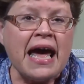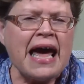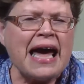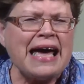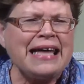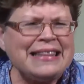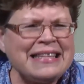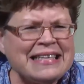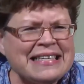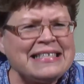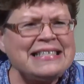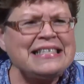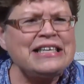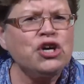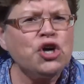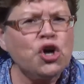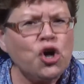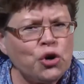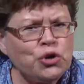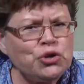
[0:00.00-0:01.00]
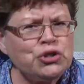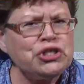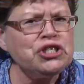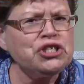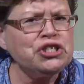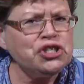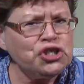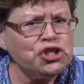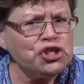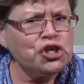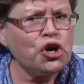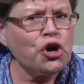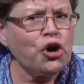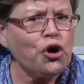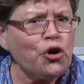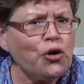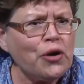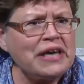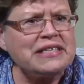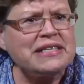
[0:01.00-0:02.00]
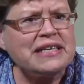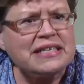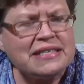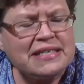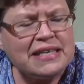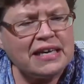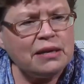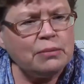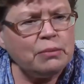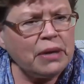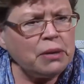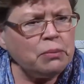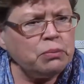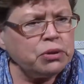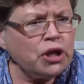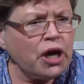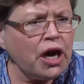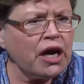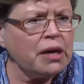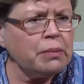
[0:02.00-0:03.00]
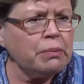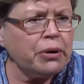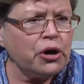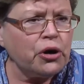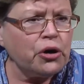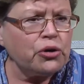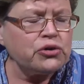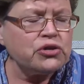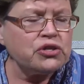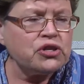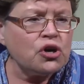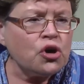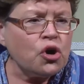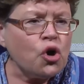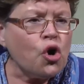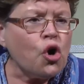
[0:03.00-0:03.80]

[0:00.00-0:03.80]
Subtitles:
And this goes to show, as I said in my blog post,